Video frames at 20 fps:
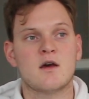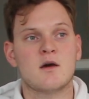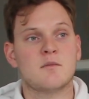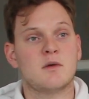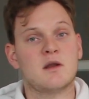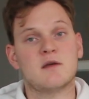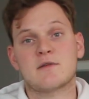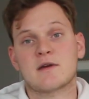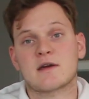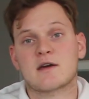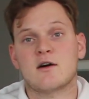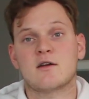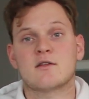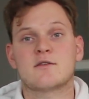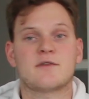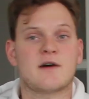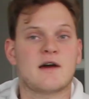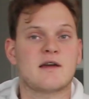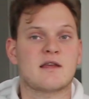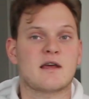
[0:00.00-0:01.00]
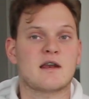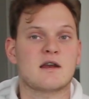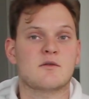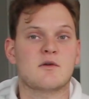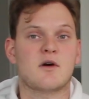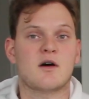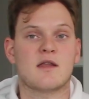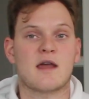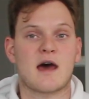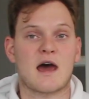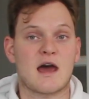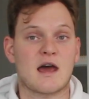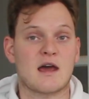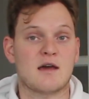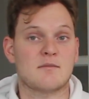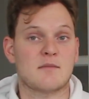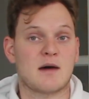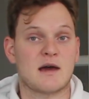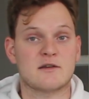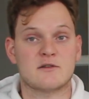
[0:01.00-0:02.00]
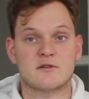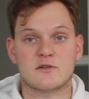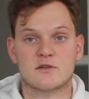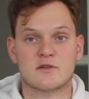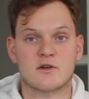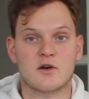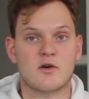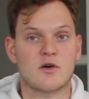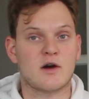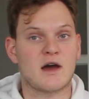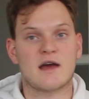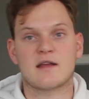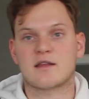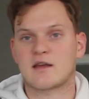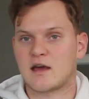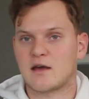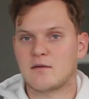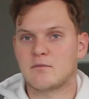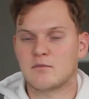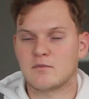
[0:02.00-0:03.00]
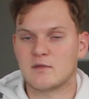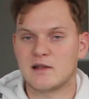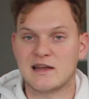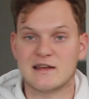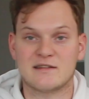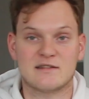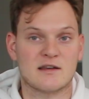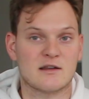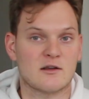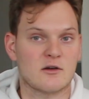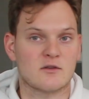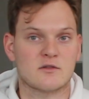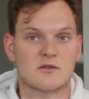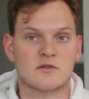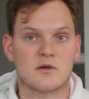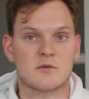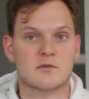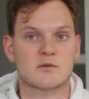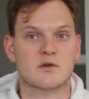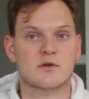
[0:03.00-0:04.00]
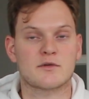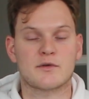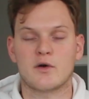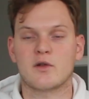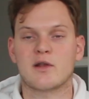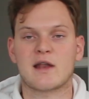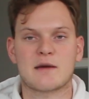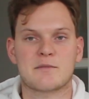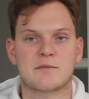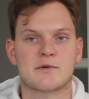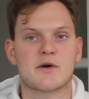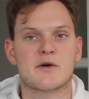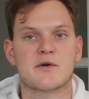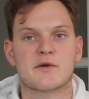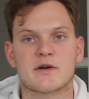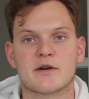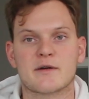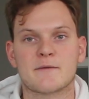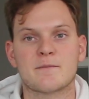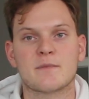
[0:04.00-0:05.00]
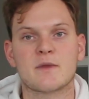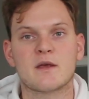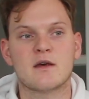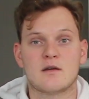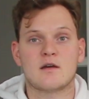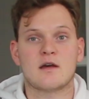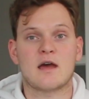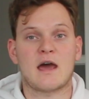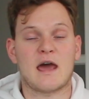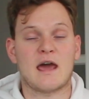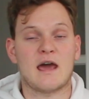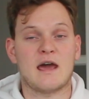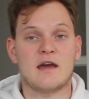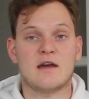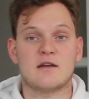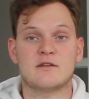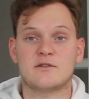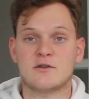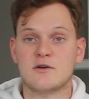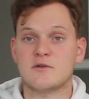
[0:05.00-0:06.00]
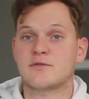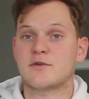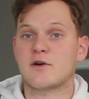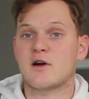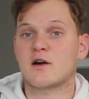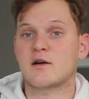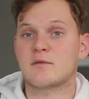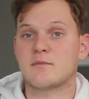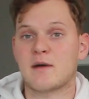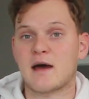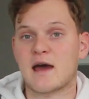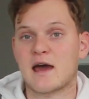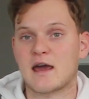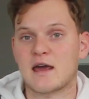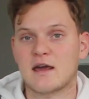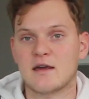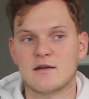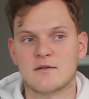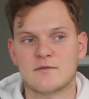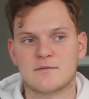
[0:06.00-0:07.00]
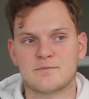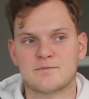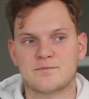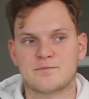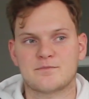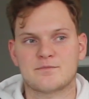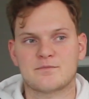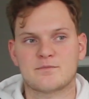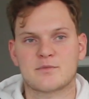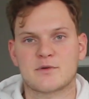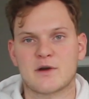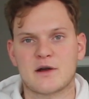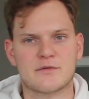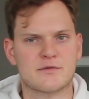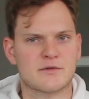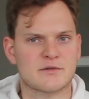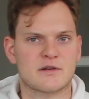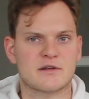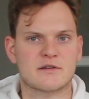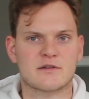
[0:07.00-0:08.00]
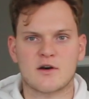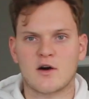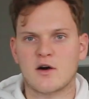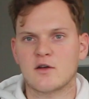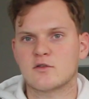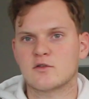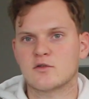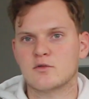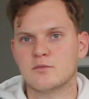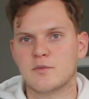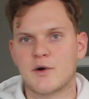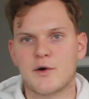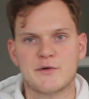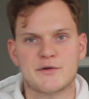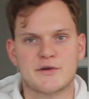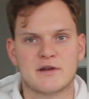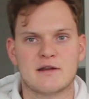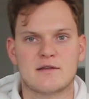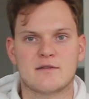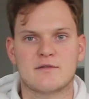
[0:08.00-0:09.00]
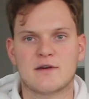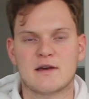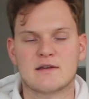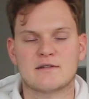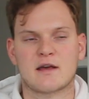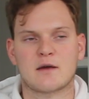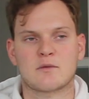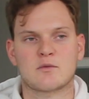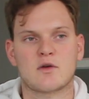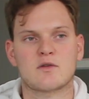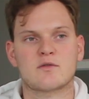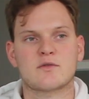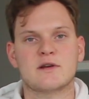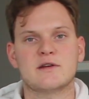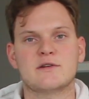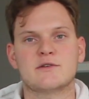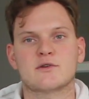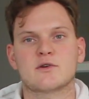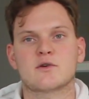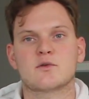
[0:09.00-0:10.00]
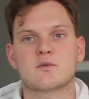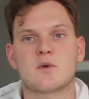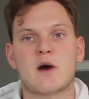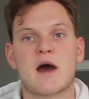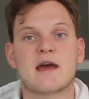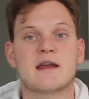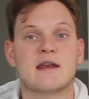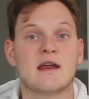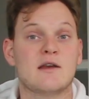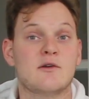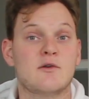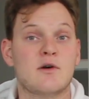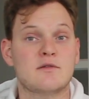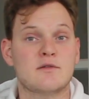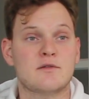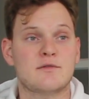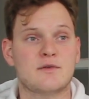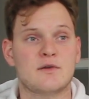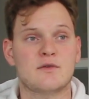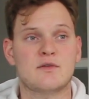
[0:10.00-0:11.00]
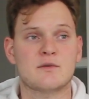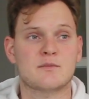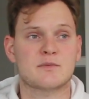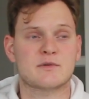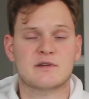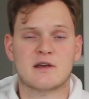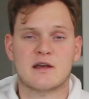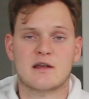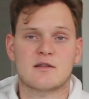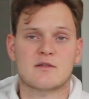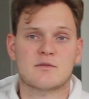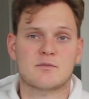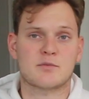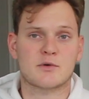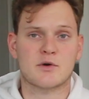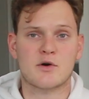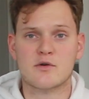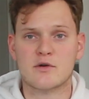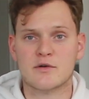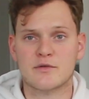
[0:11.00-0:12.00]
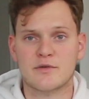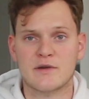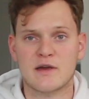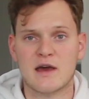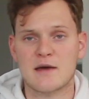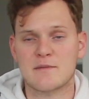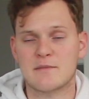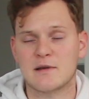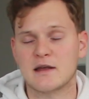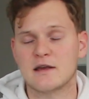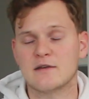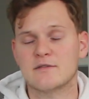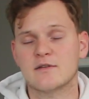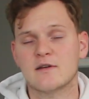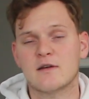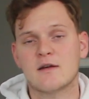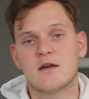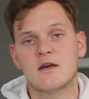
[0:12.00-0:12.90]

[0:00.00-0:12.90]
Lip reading: But if I can't find anyone, I might just go ahead and list it on some sort of online broker. And so far my preference has gone to Motion Invest. I'm not really sure why. They do have a 15% broker fee, I believe.